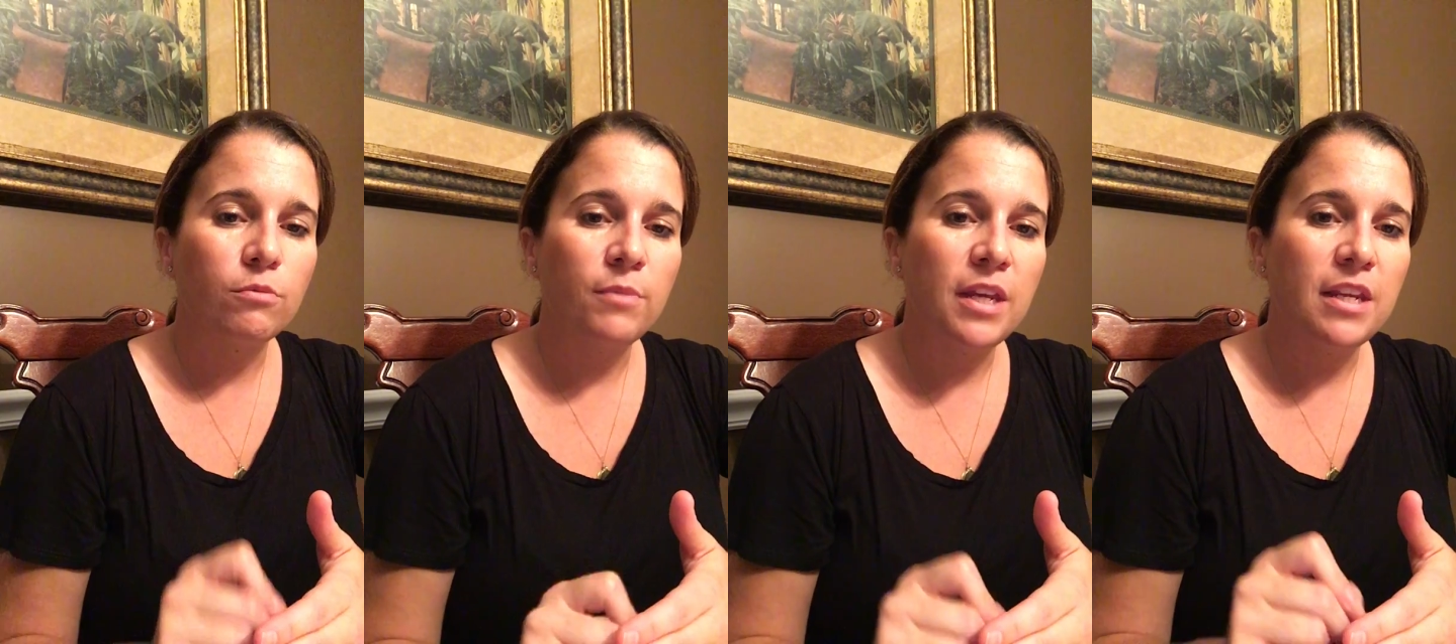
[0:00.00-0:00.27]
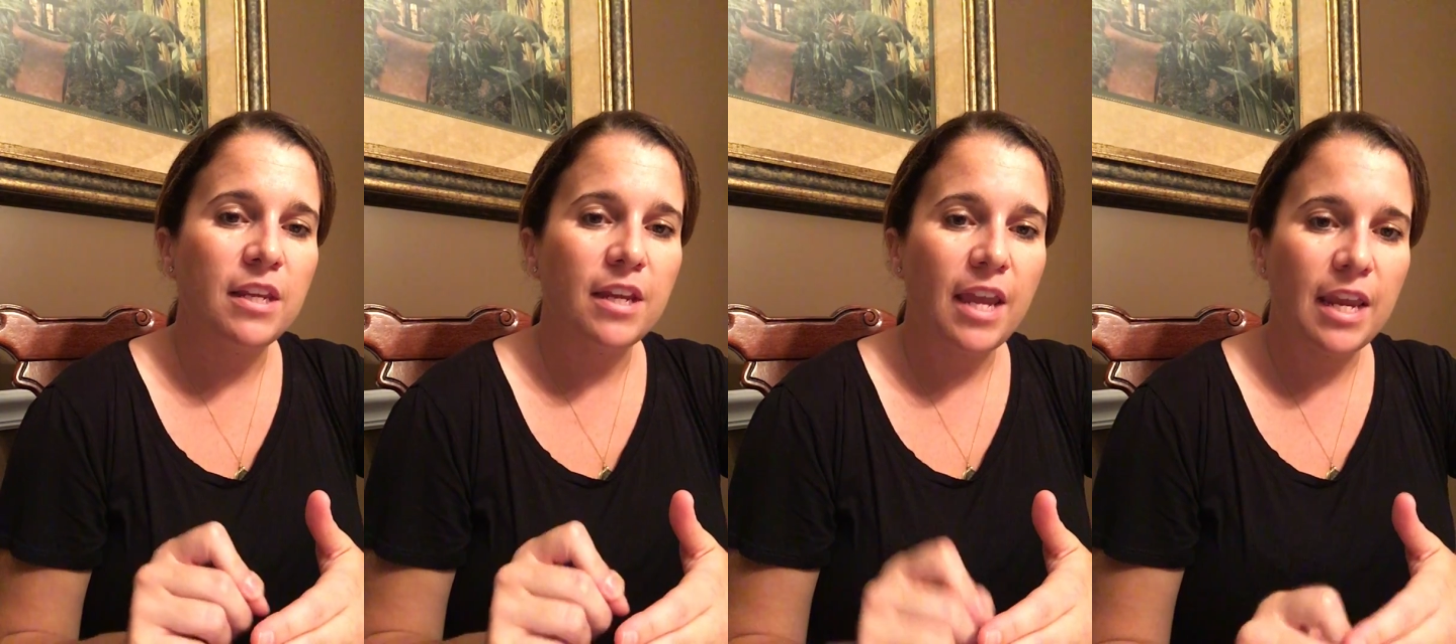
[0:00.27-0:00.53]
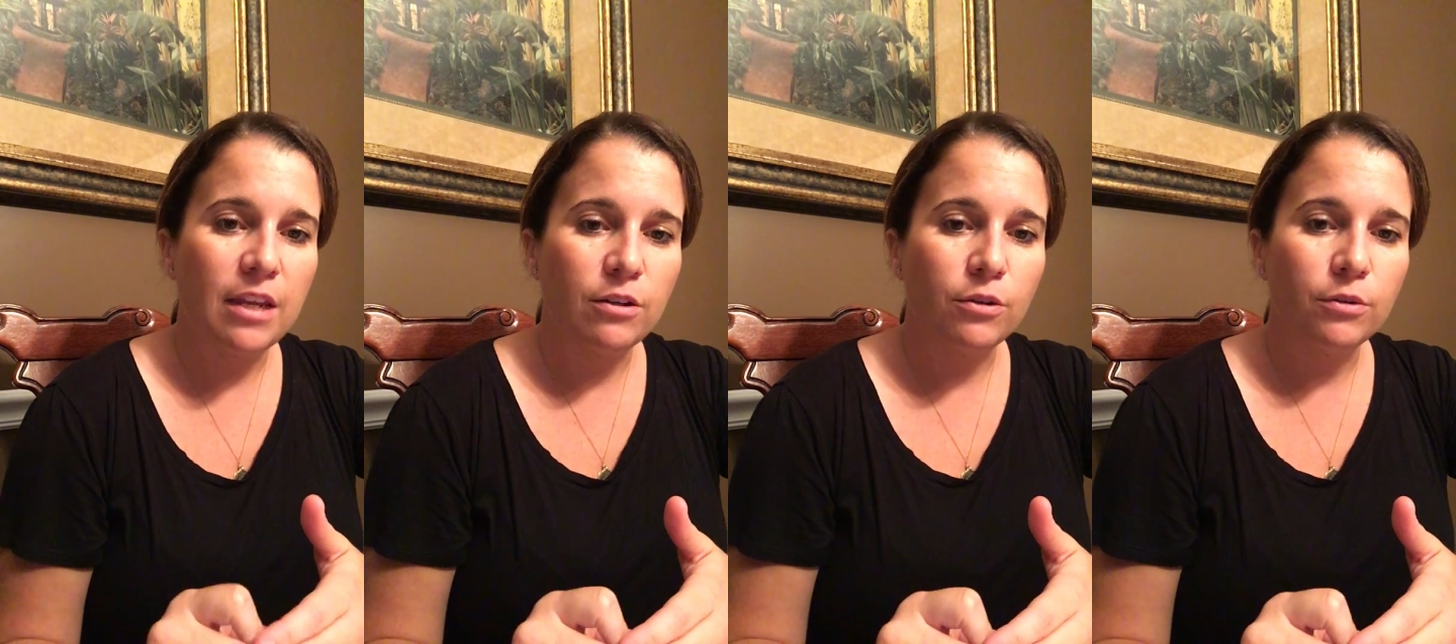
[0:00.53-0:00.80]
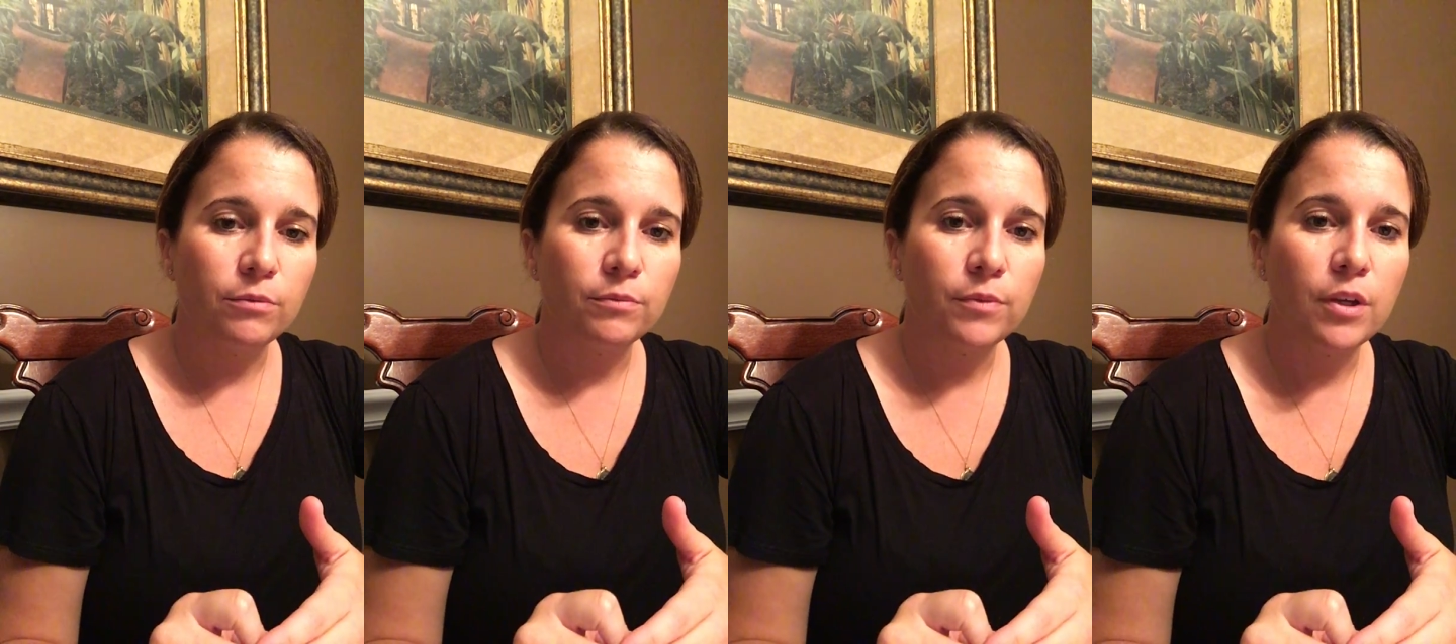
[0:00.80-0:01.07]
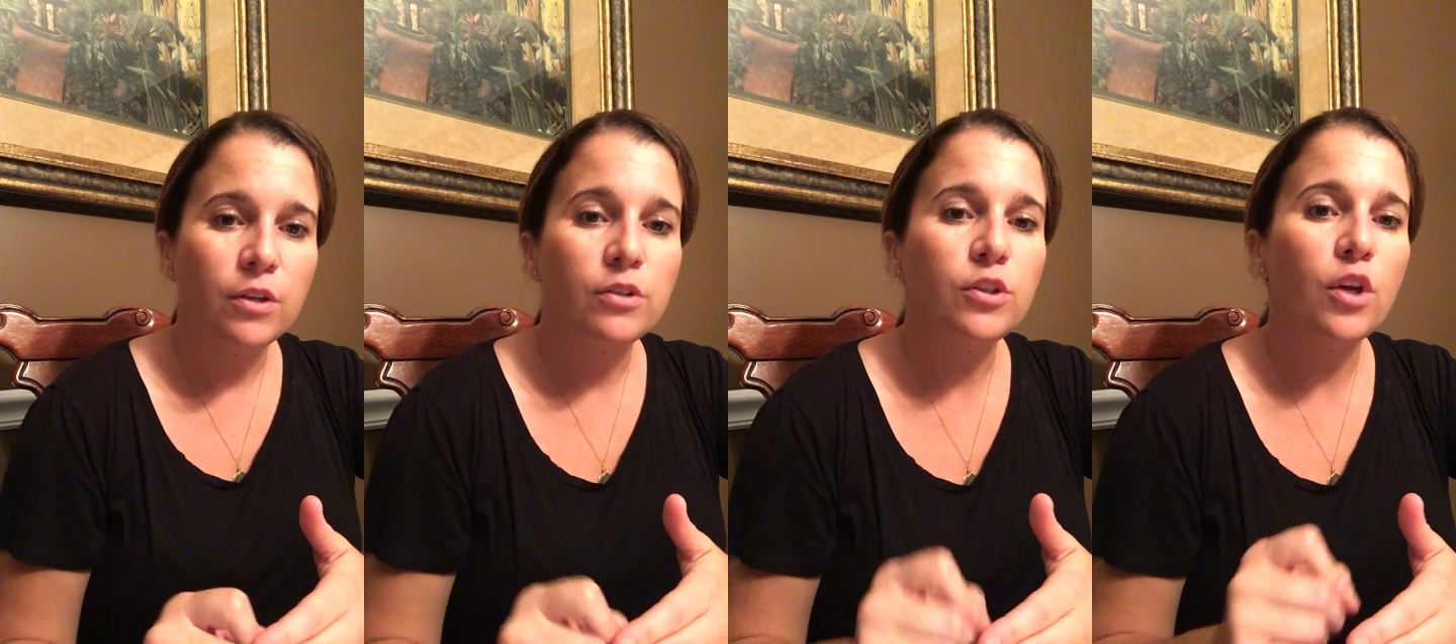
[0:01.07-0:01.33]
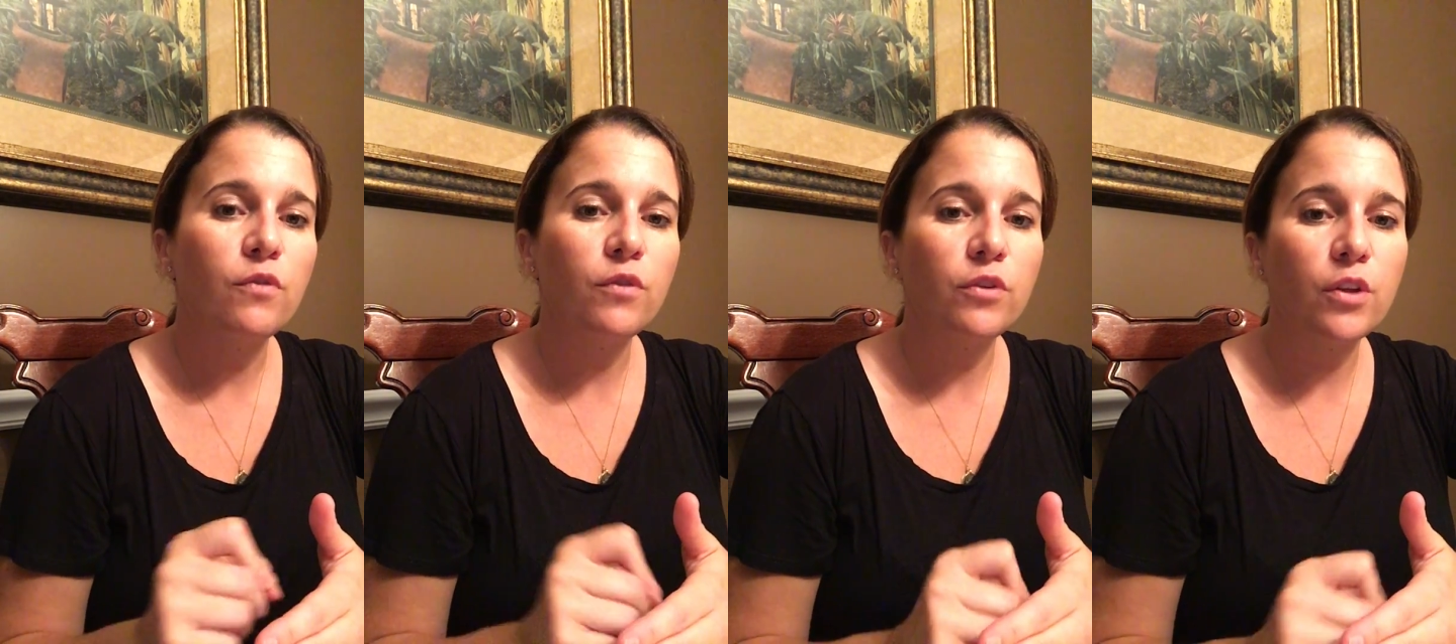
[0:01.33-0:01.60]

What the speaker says: media handle. So for